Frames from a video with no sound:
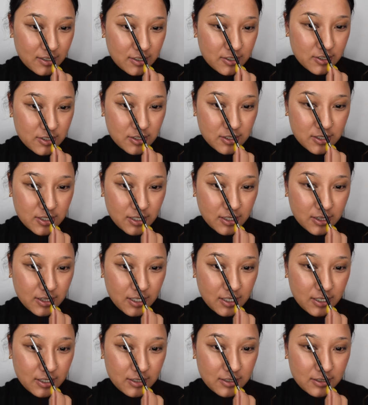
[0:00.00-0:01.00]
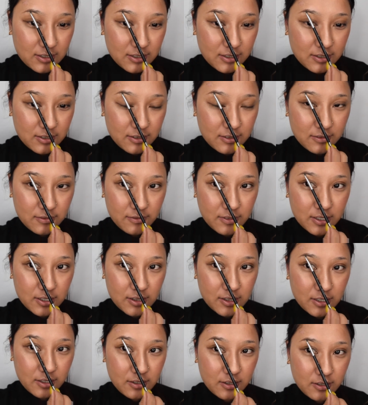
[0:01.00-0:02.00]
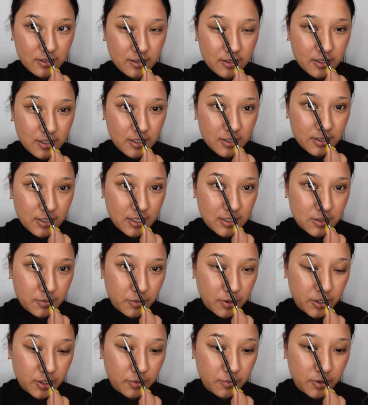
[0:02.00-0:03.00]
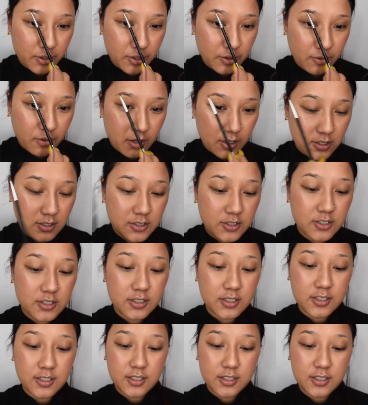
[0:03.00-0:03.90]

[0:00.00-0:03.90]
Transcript: just like that right there. And that's where you want your arch.